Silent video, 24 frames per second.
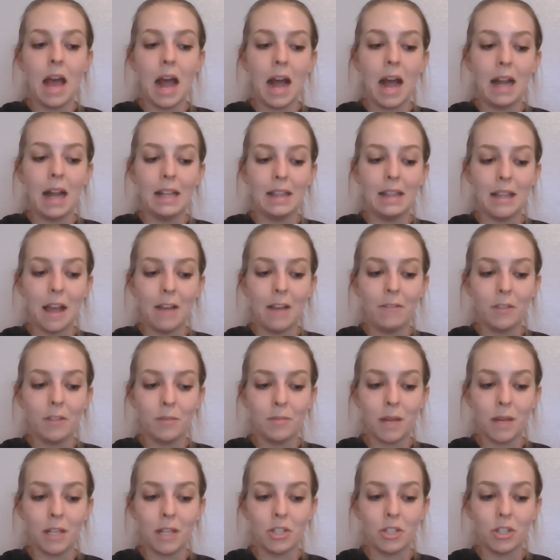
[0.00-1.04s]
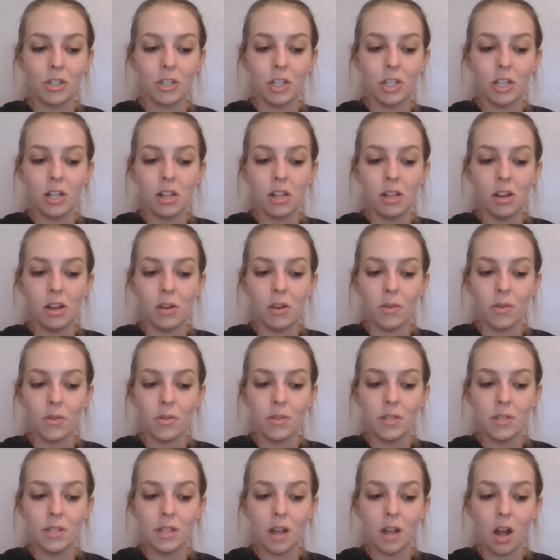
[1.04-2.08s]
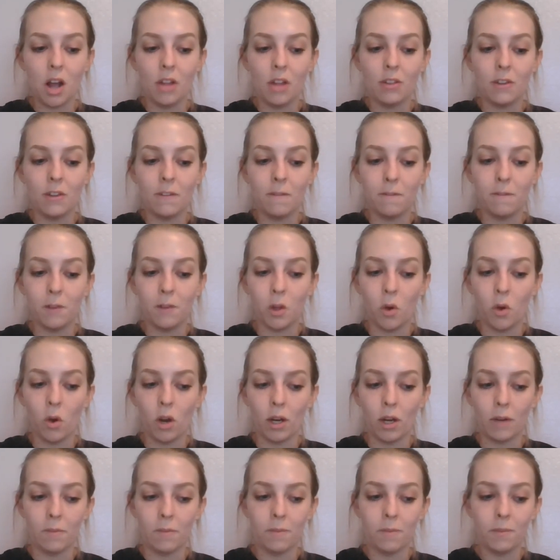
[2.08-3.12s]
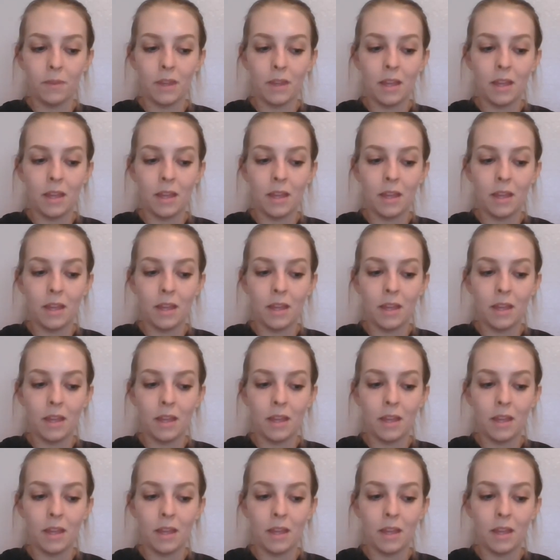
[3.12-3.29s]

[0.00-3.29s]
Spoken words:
I left my dirty clothes on the floor.